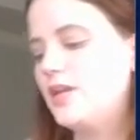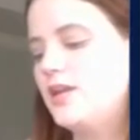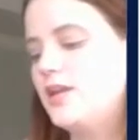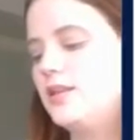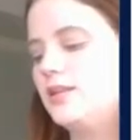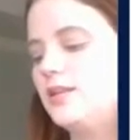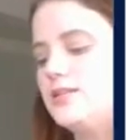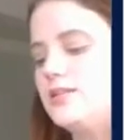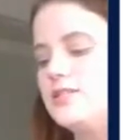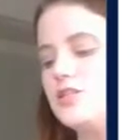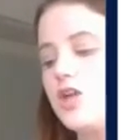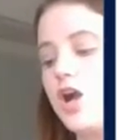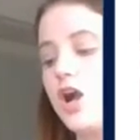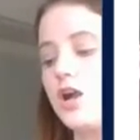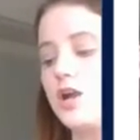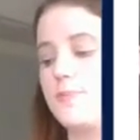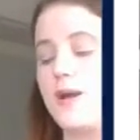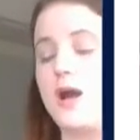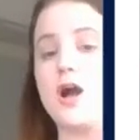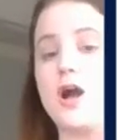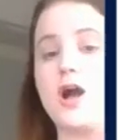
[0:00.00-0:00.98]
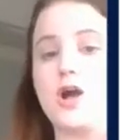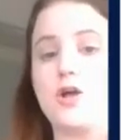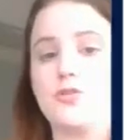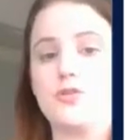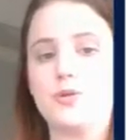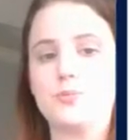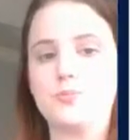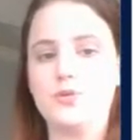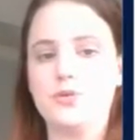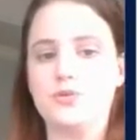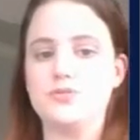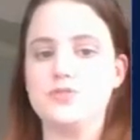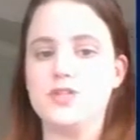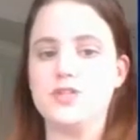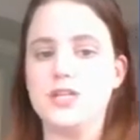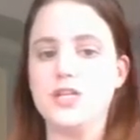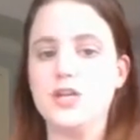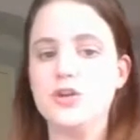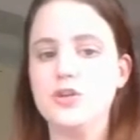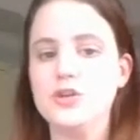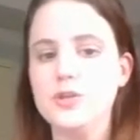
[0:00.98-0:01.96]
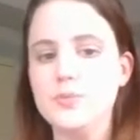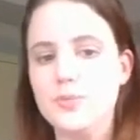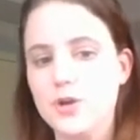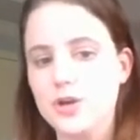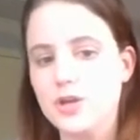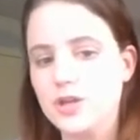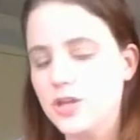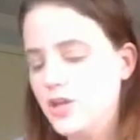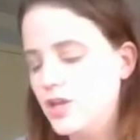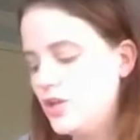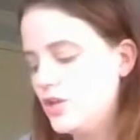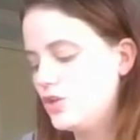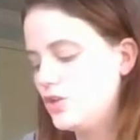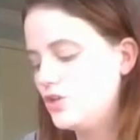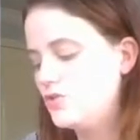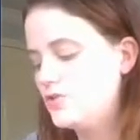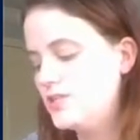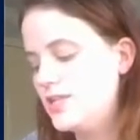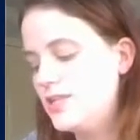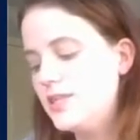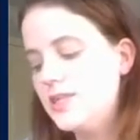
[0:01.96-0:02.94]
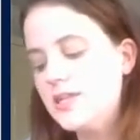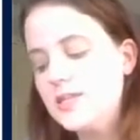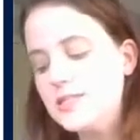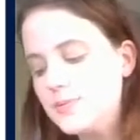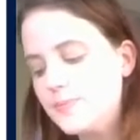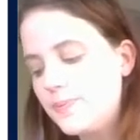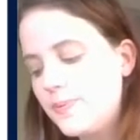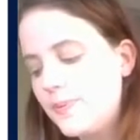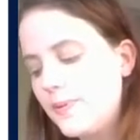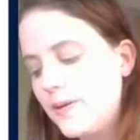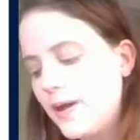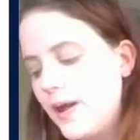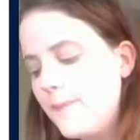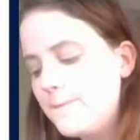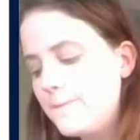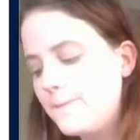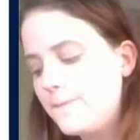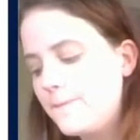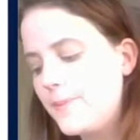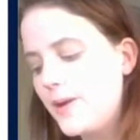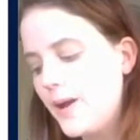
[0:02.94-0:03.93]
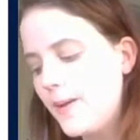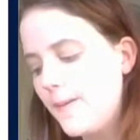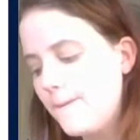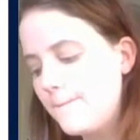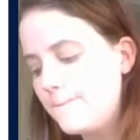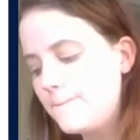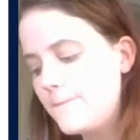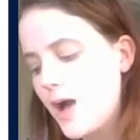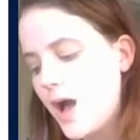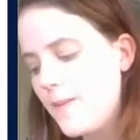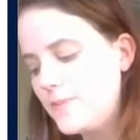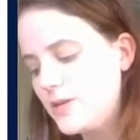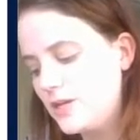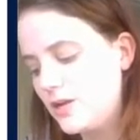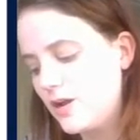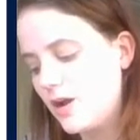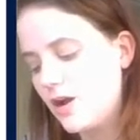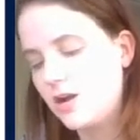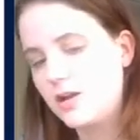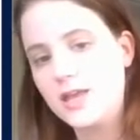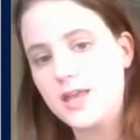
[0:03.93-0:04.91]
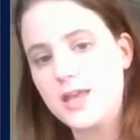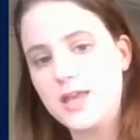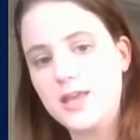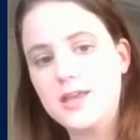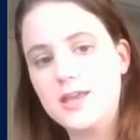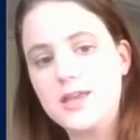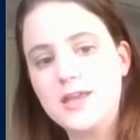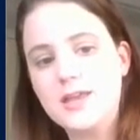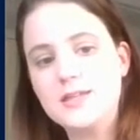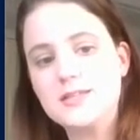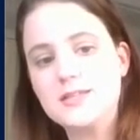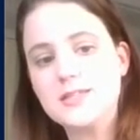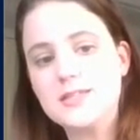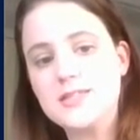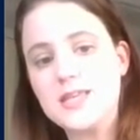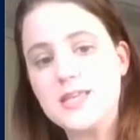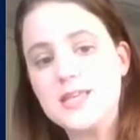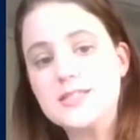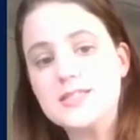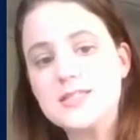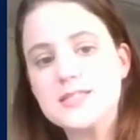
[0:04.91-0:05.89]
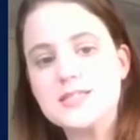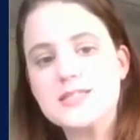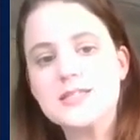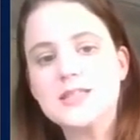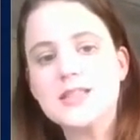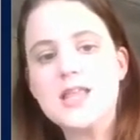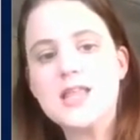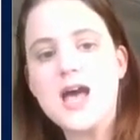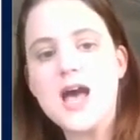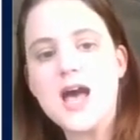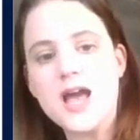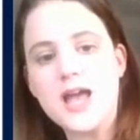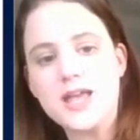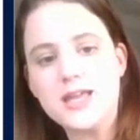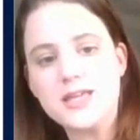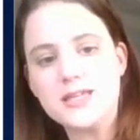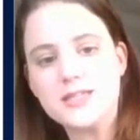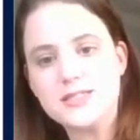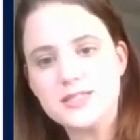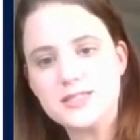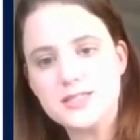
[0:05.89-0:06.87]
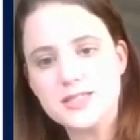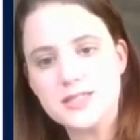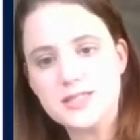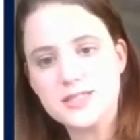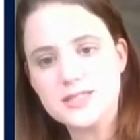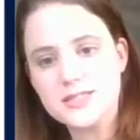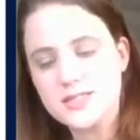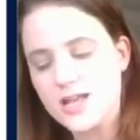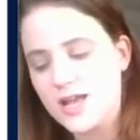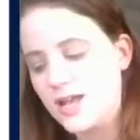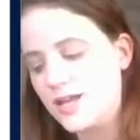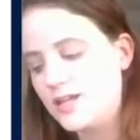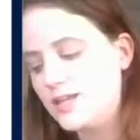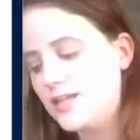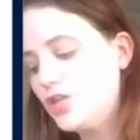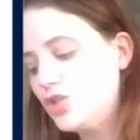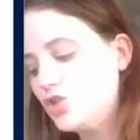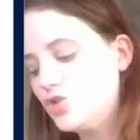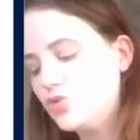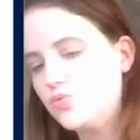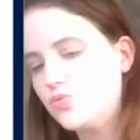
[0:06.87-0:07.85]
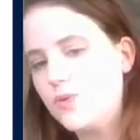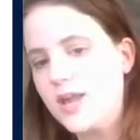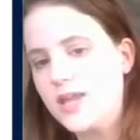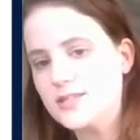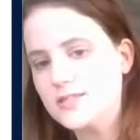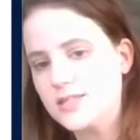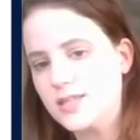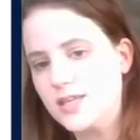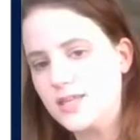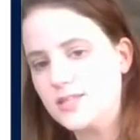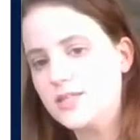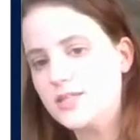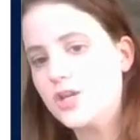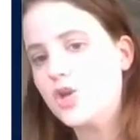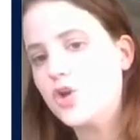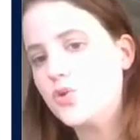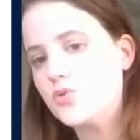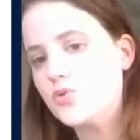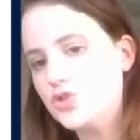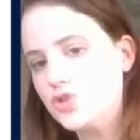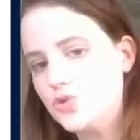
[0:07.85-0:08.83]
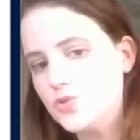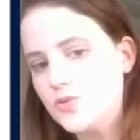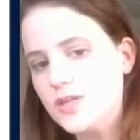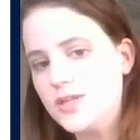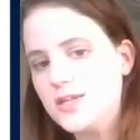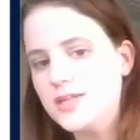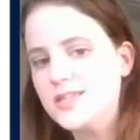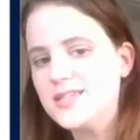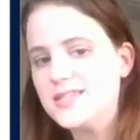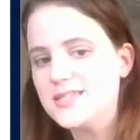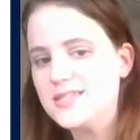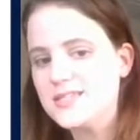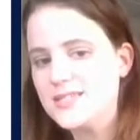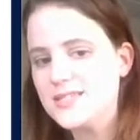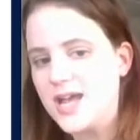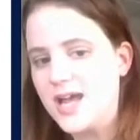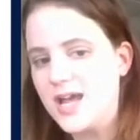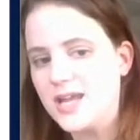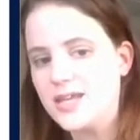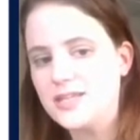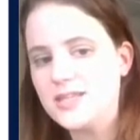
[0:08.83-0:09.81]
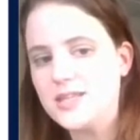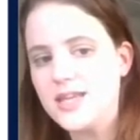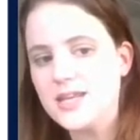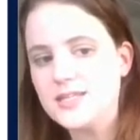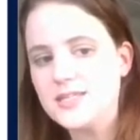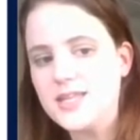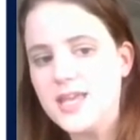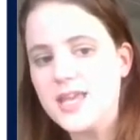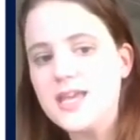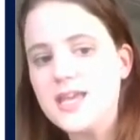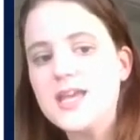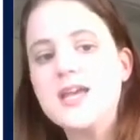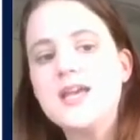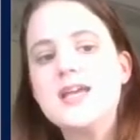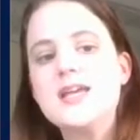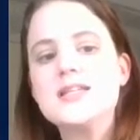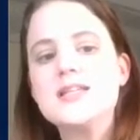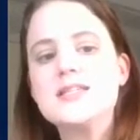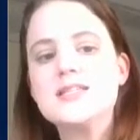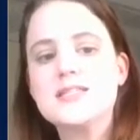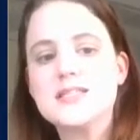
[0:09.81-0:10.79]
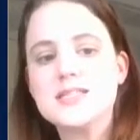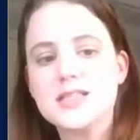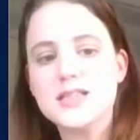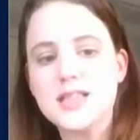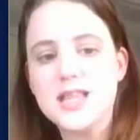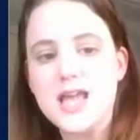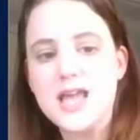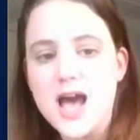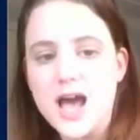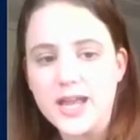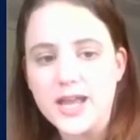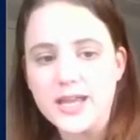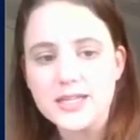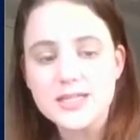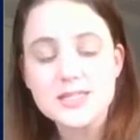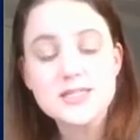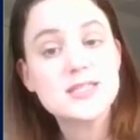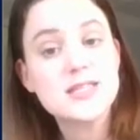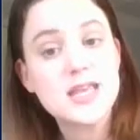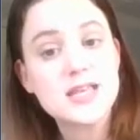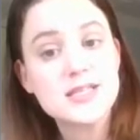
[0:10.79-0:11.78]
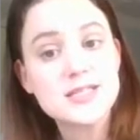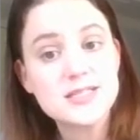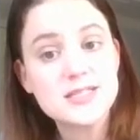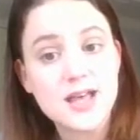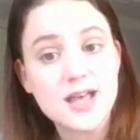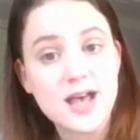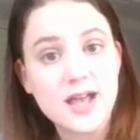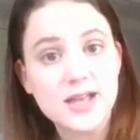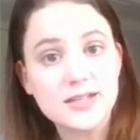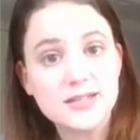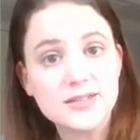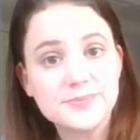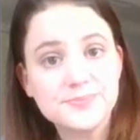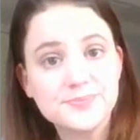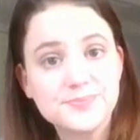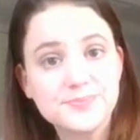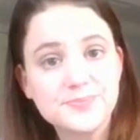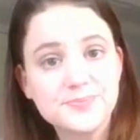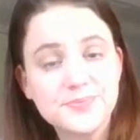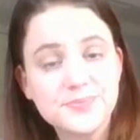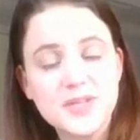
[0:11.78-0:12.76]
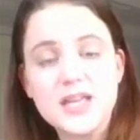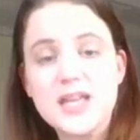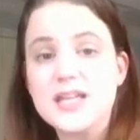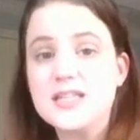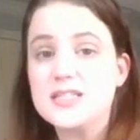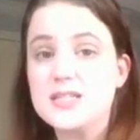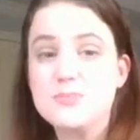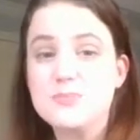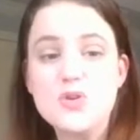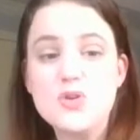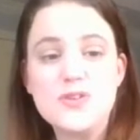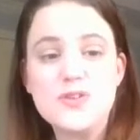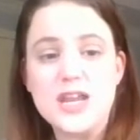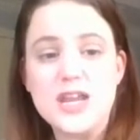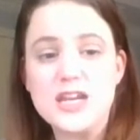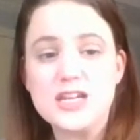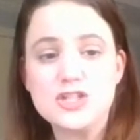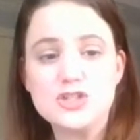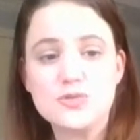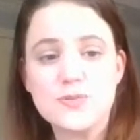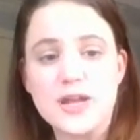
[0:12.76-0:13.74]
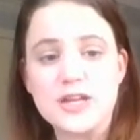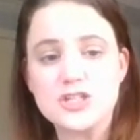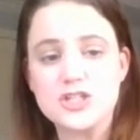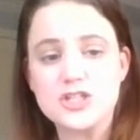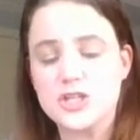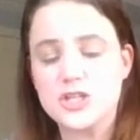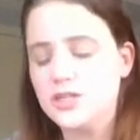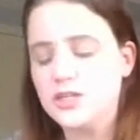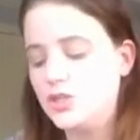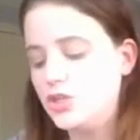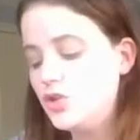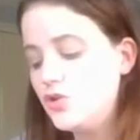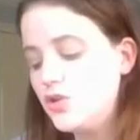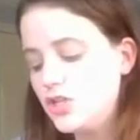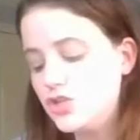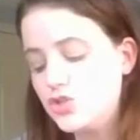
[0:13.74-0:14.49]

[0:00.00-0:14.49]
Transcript: Let's talk about how they're moved. Here in the book, you see this puppy dog does a slide to the side. It translates. It goes to the side. That is a slide. Say slide. It's a move in any direction. You can